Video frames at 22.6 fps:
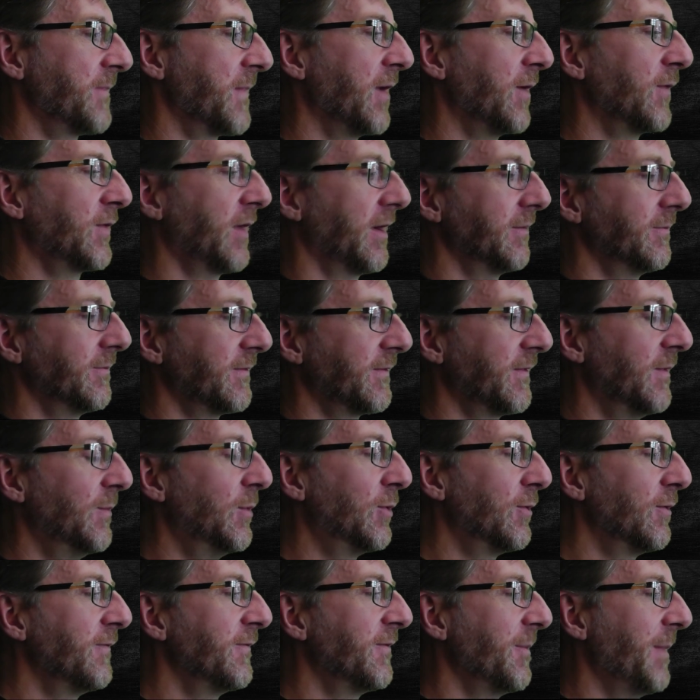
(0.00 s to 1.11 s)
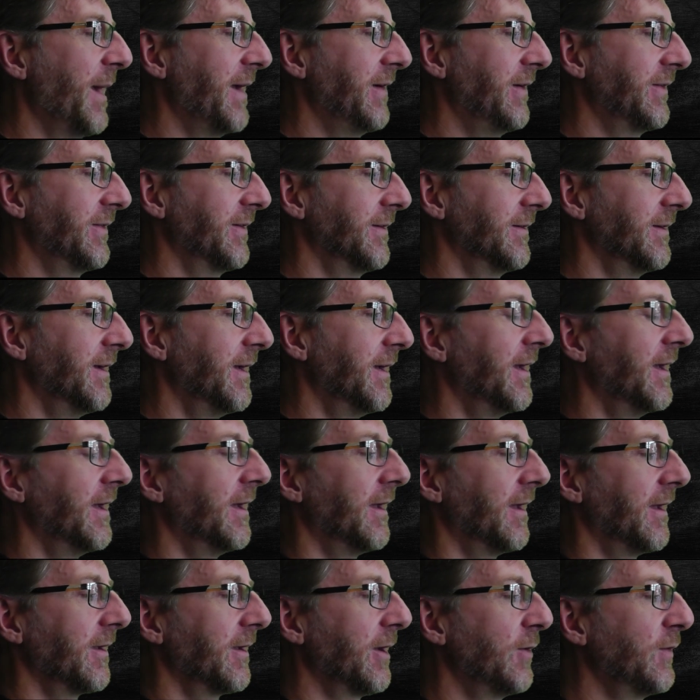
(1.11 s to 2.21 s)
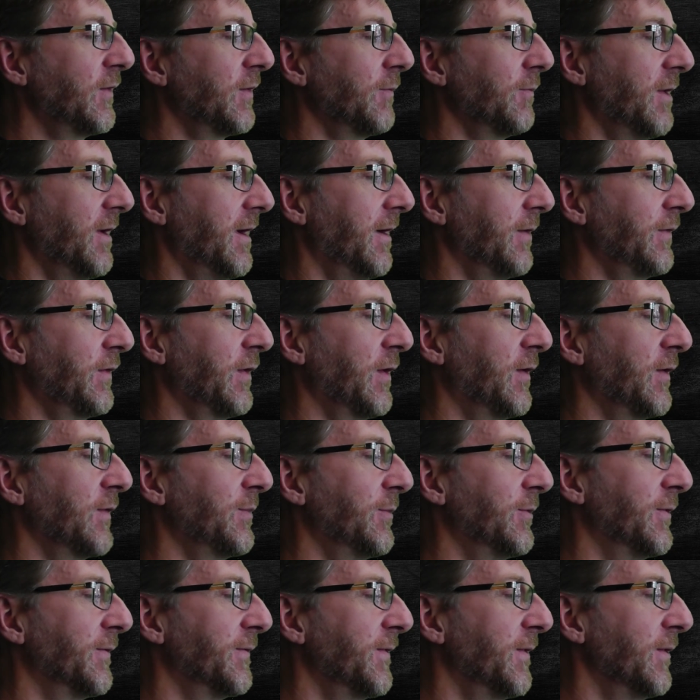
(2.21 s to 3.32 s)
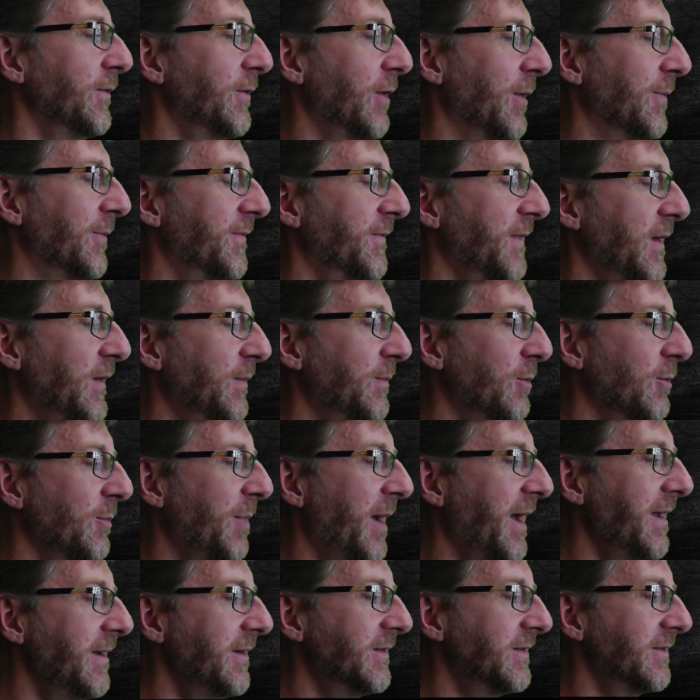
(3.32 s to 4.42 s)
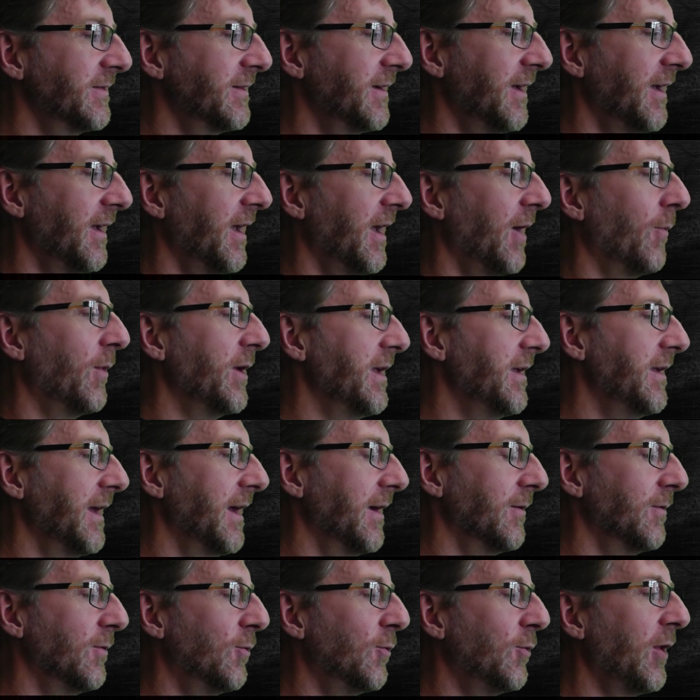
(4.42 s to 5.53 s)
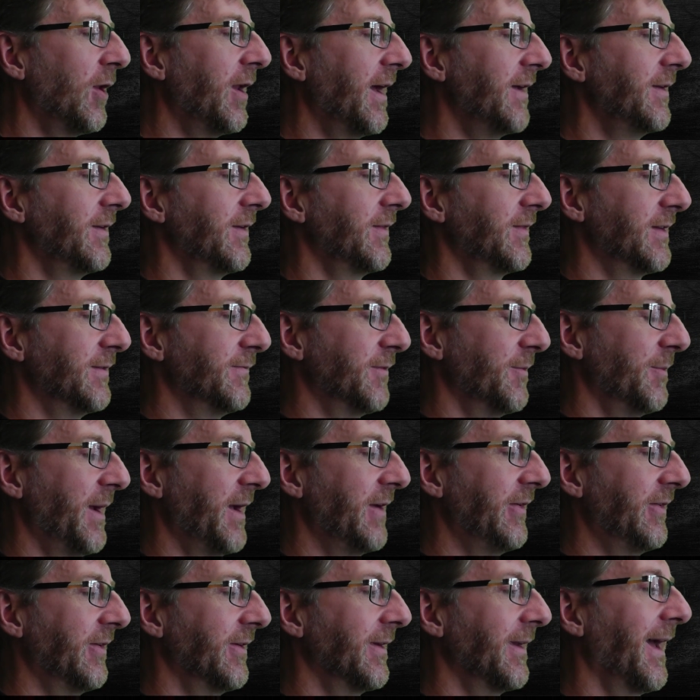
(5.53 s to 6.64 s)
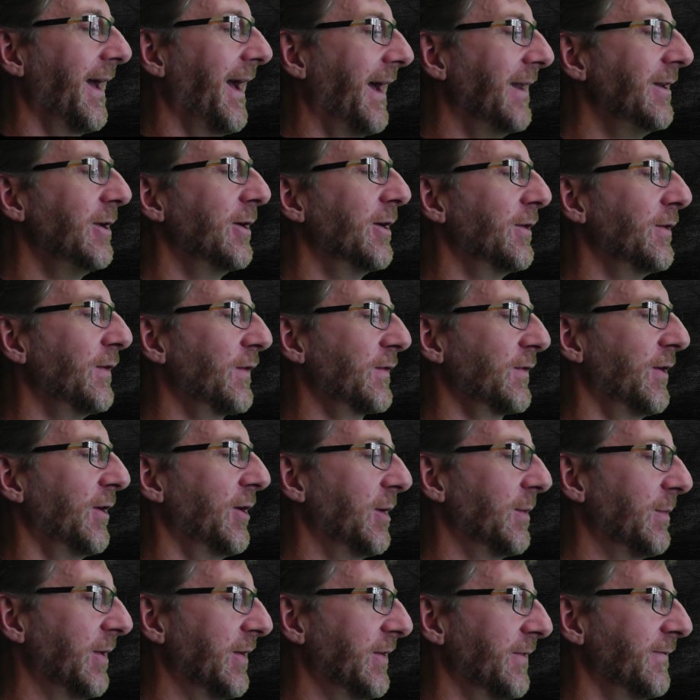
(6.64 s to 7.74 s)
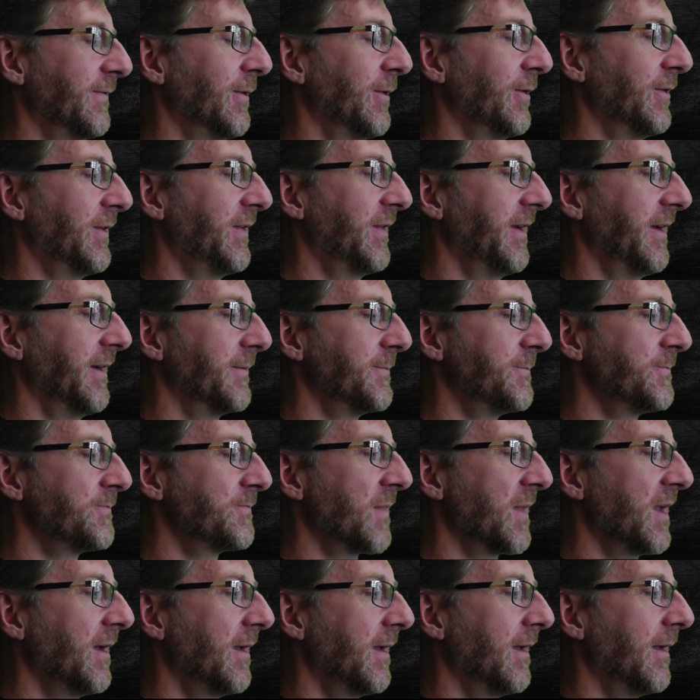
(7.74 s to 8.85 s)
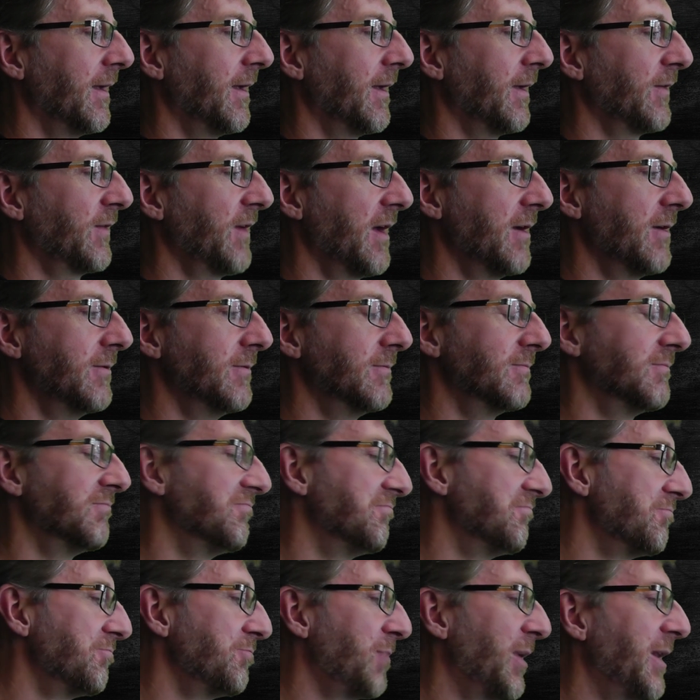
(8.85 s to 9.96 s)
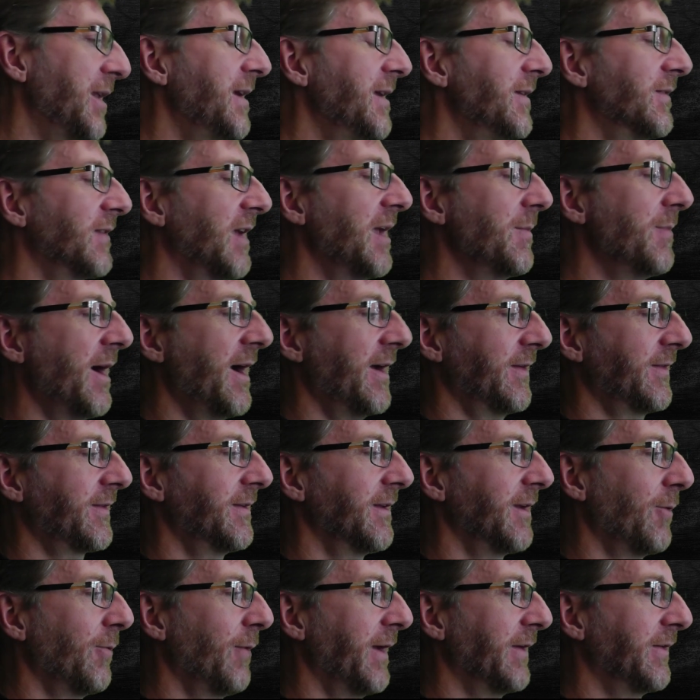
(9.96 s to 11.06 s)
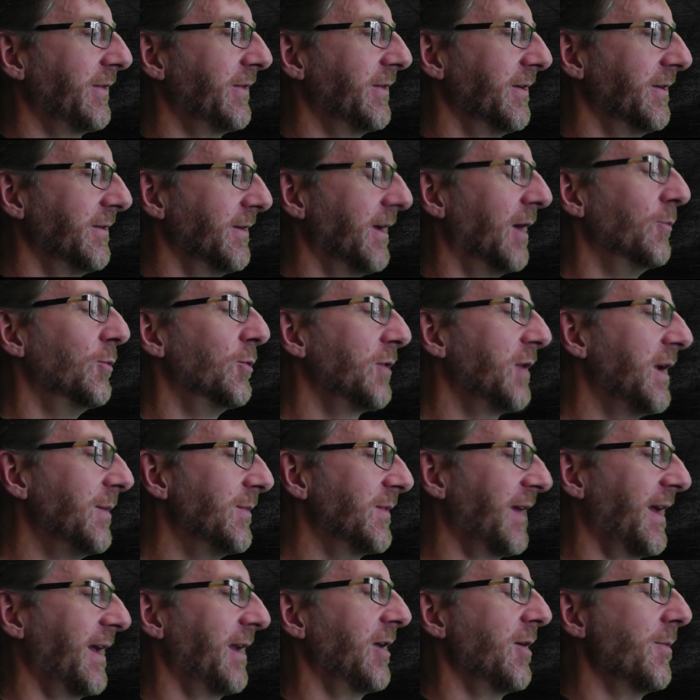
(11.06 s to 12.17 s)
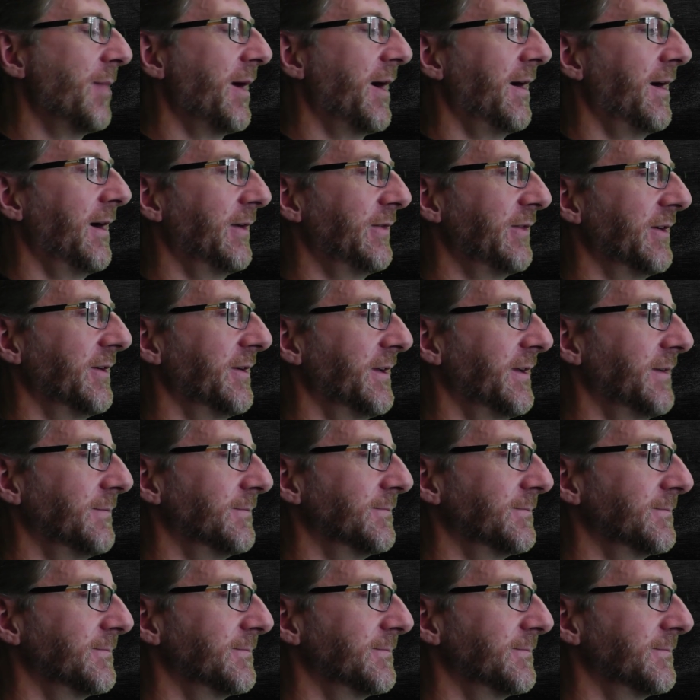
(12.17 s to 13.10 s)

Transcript: So for more information, go to our Cheylesmore Food Hub Facebook page, where you can get all the latest information and you can sign up as a volunteer. So please keep asking the question and we'll keep telling about our journey.